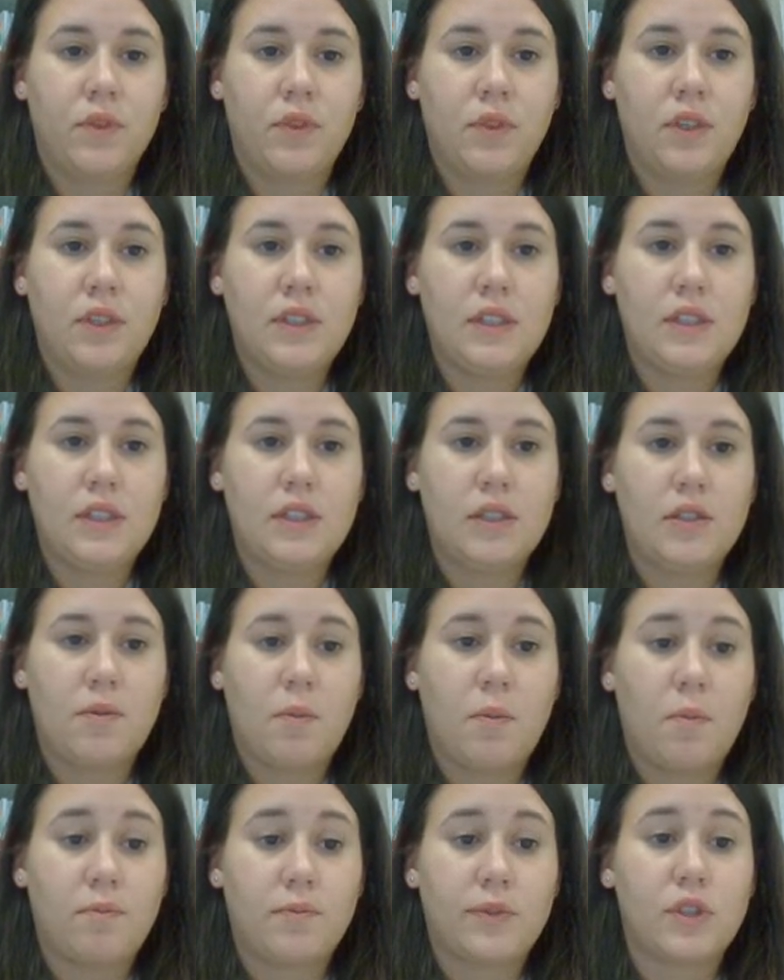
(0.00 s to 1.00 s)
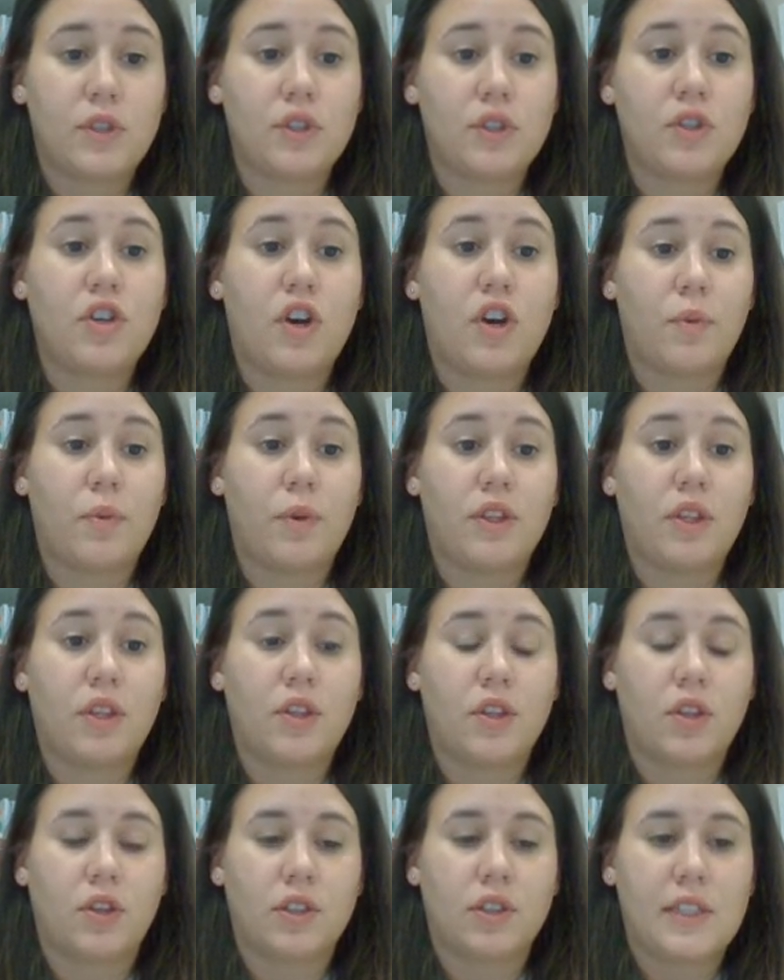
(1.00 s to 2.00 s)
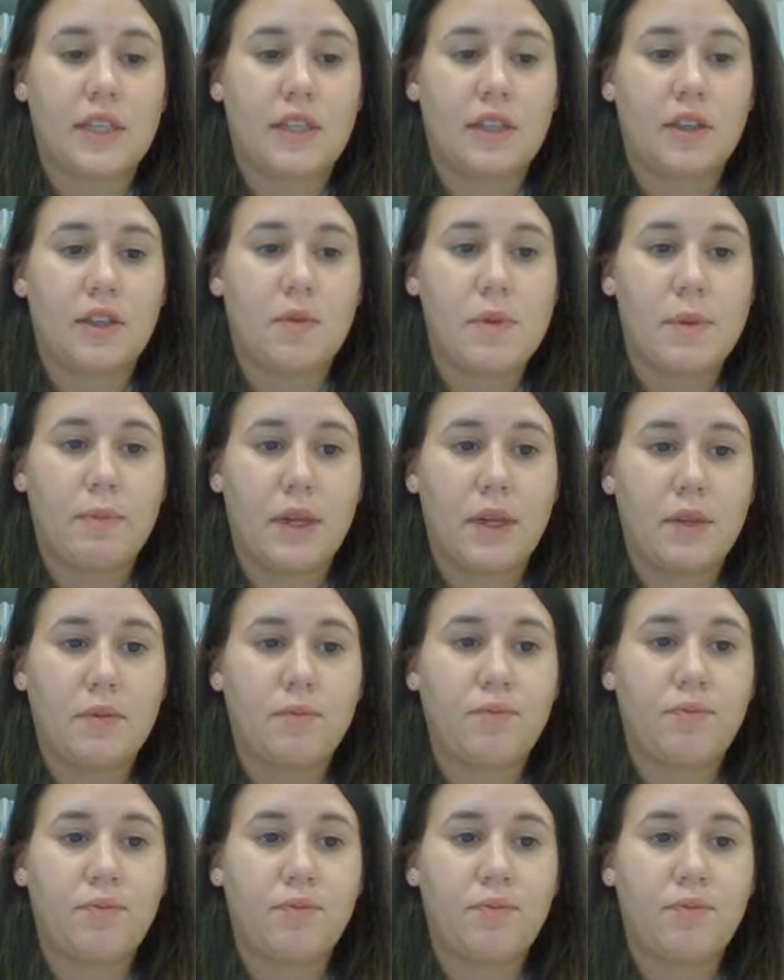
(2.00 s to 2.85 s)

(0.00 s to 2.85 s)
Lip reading: Let's start with the 13th Amendment.